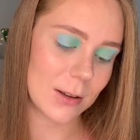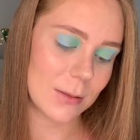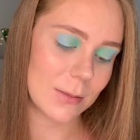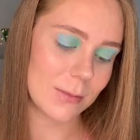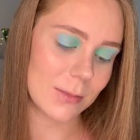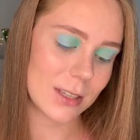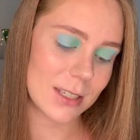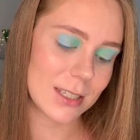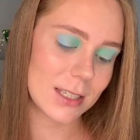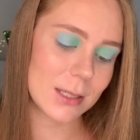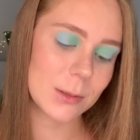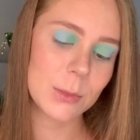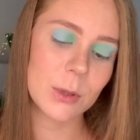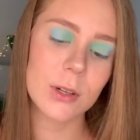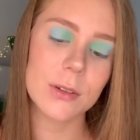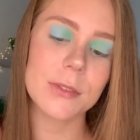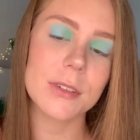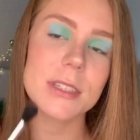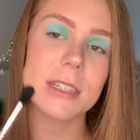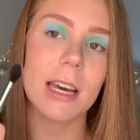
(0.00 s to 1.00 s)
This is more of
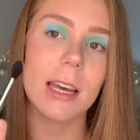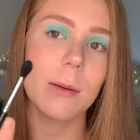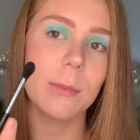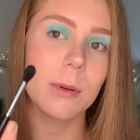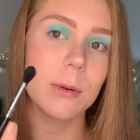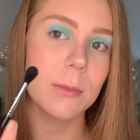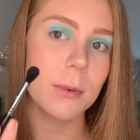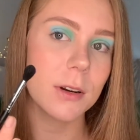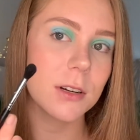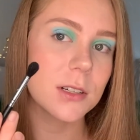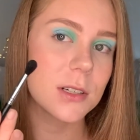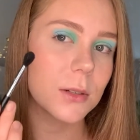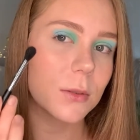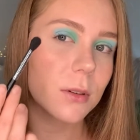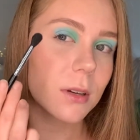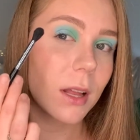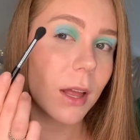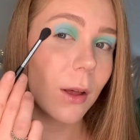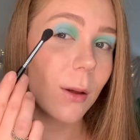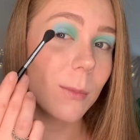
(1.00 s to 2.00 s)
a tapered brush, so it'll
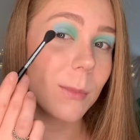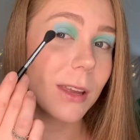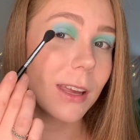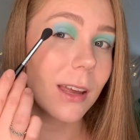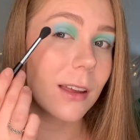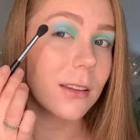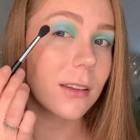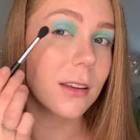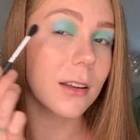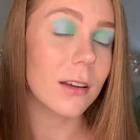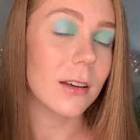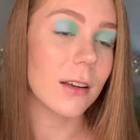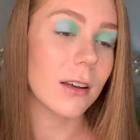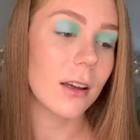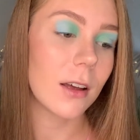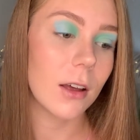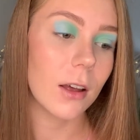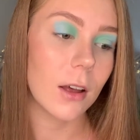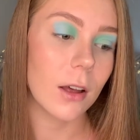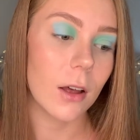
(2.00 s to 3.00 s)
help me get the
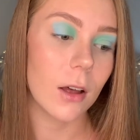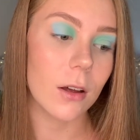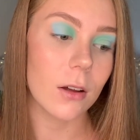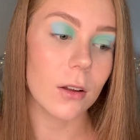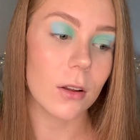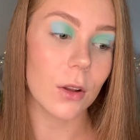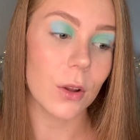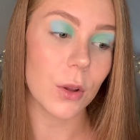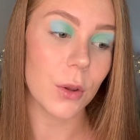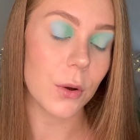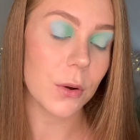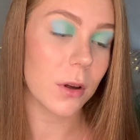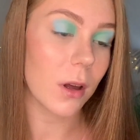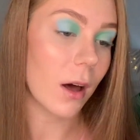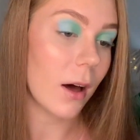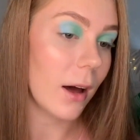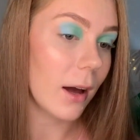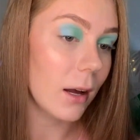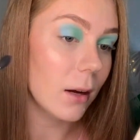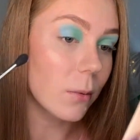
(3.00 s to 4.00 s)
look
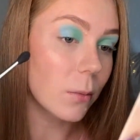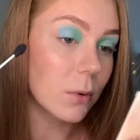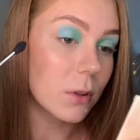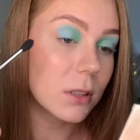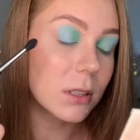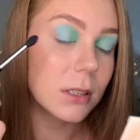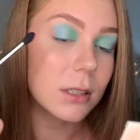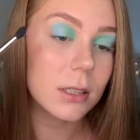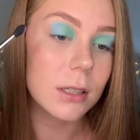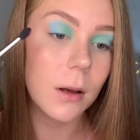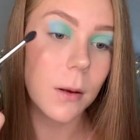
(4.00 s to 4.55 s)
I want.